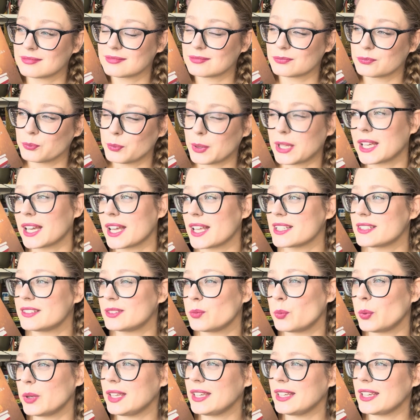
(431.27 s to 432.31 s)
because
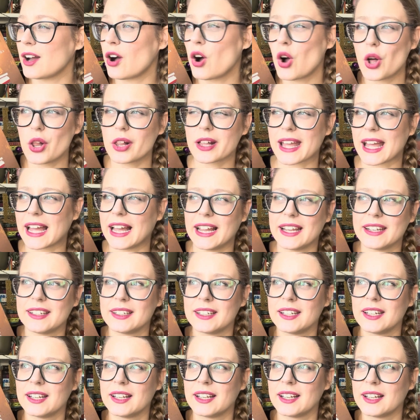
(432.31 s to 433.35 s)
we all can
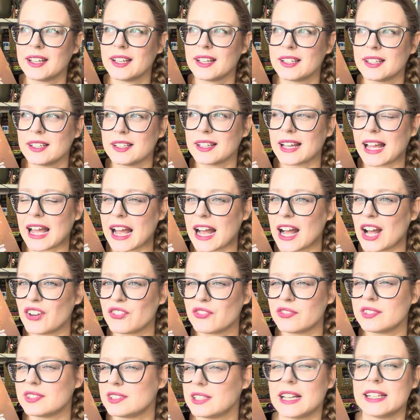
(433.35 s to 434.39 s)

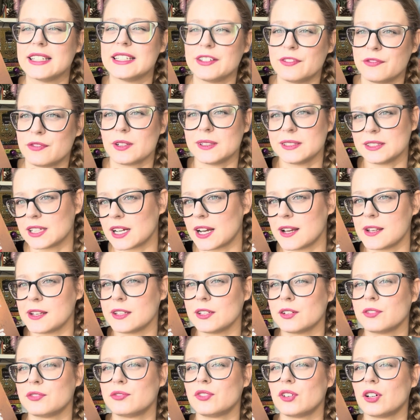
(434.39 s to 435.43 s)
have a different kind
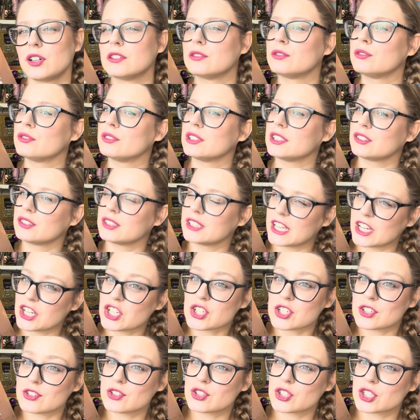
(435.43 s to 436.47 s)
of a
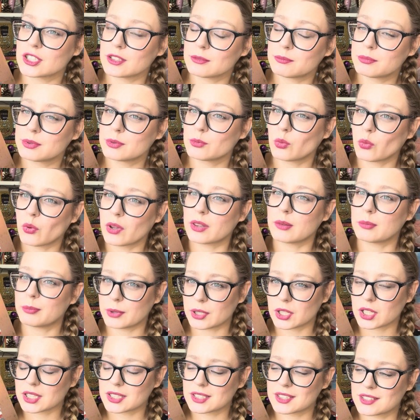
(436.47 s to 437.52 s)
relationship with
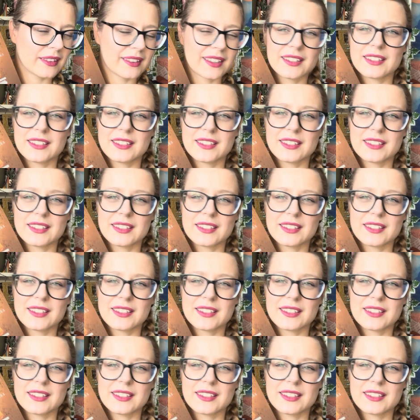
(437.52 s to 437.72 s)
books.